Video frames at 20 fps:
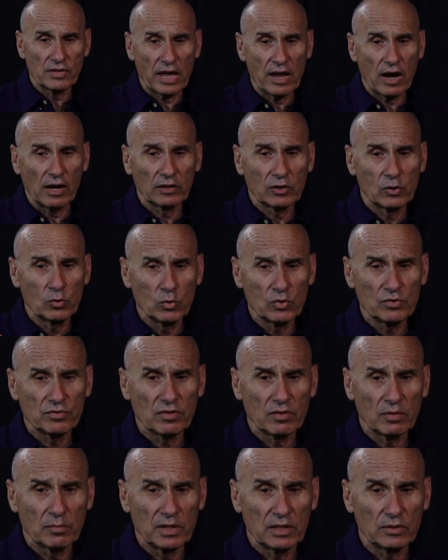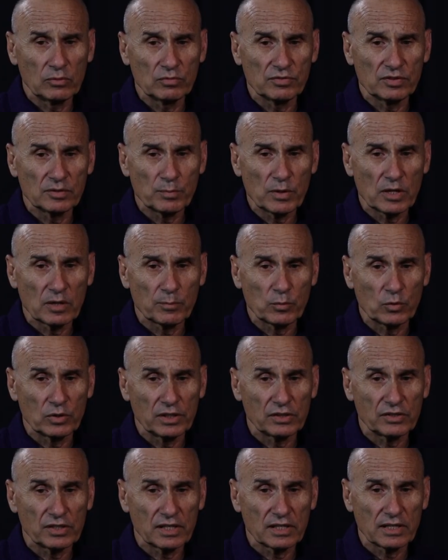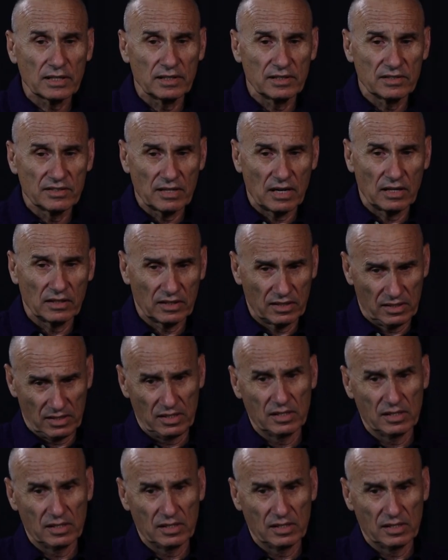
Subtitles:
They are accusing me to speak political, and they are,